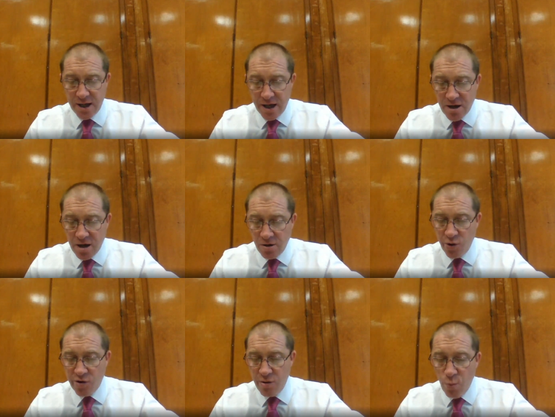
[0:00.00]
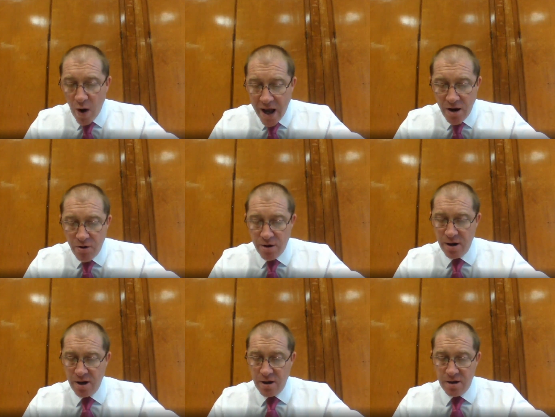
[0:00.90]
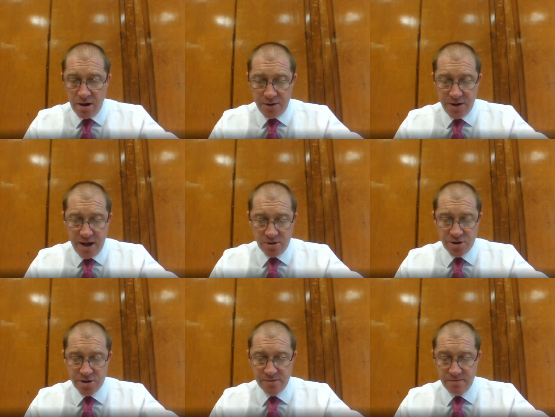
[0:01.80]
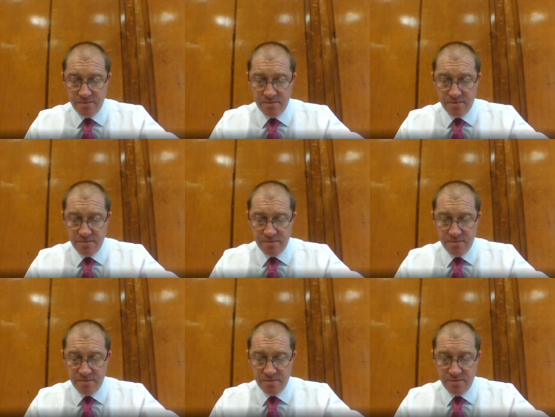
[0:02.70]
getting colder and wetter and nothing else.